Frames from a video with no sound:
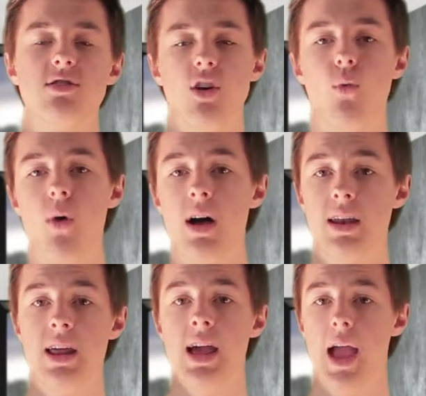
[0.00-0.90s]
So
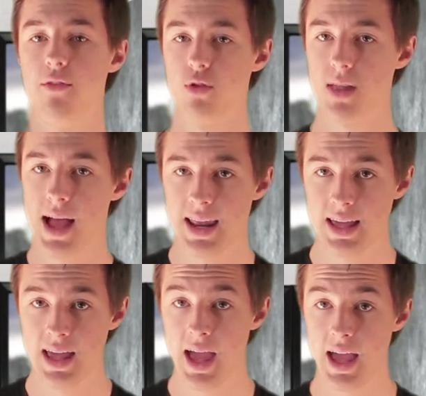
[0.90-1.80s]
one, if you're
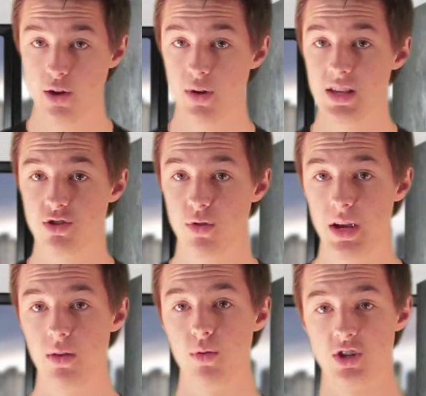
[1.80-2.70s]
lighting a green
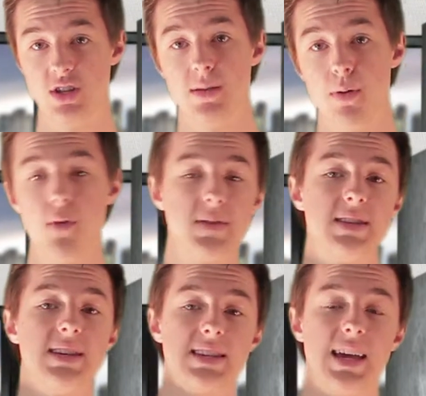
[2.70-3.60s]
screen, which is the purpose
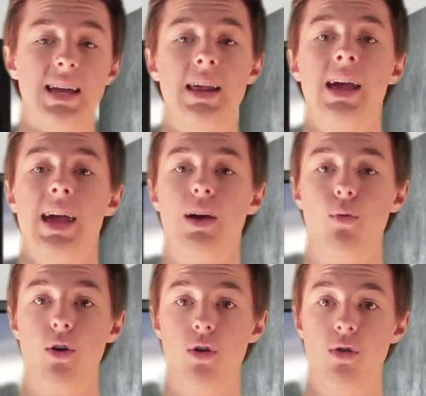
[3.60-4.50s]
of this kit, it
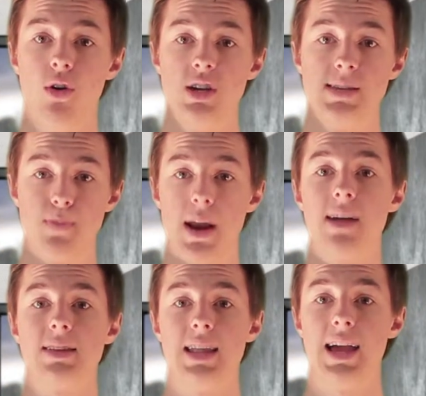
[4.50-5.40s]
will spread
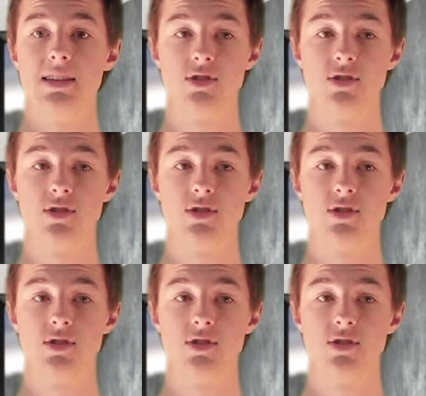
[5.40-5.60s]
out the light.